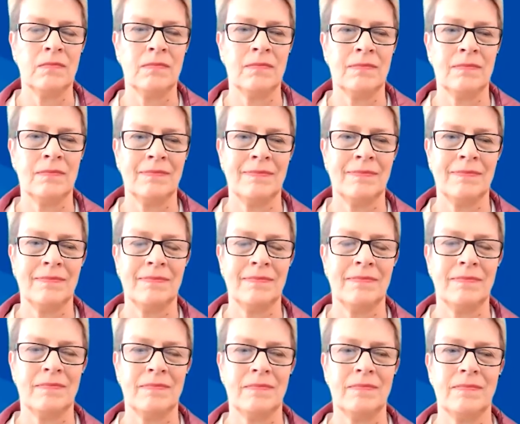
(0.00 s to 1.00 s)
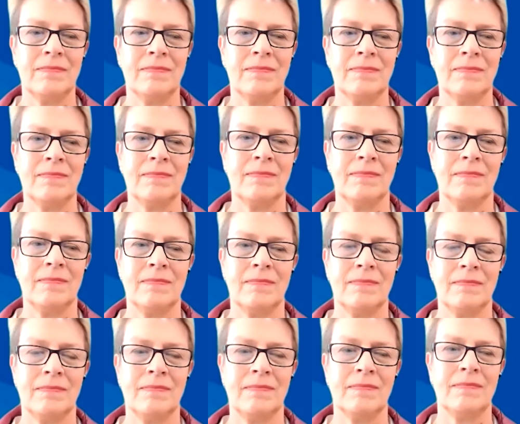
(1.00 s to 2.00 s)

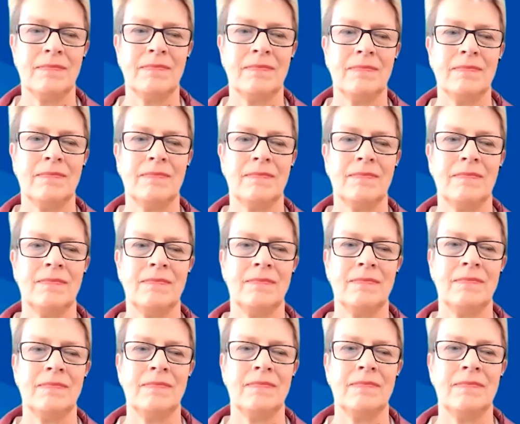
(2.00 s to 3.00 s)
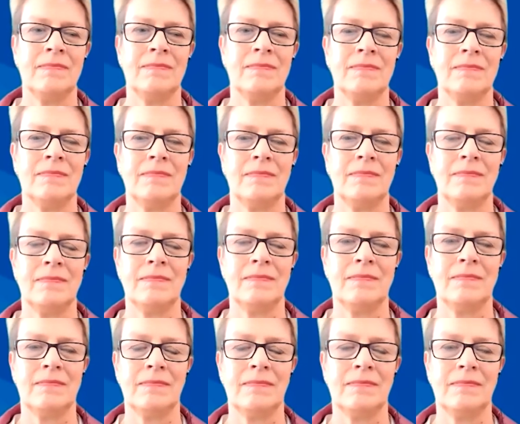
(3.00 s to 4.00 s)

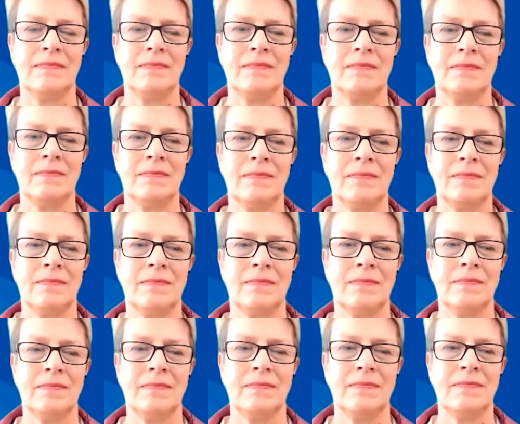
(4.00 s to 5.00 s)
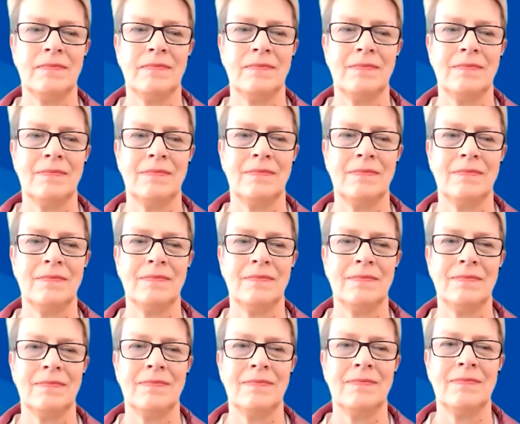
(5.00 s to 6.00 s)

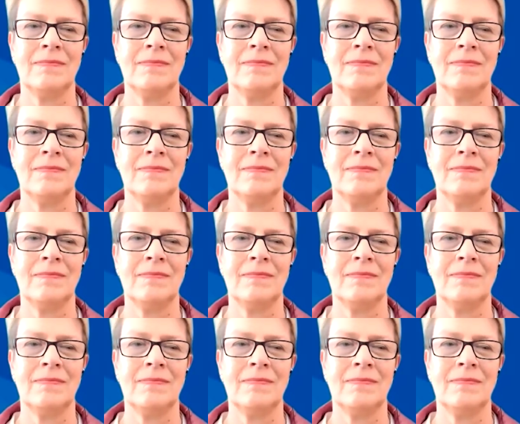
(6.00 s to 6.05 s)
(not speaking)